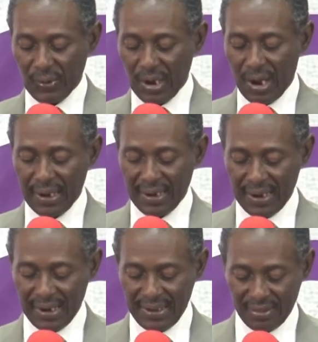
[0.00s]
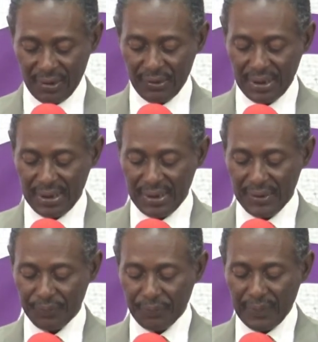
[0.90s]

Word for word: God literally,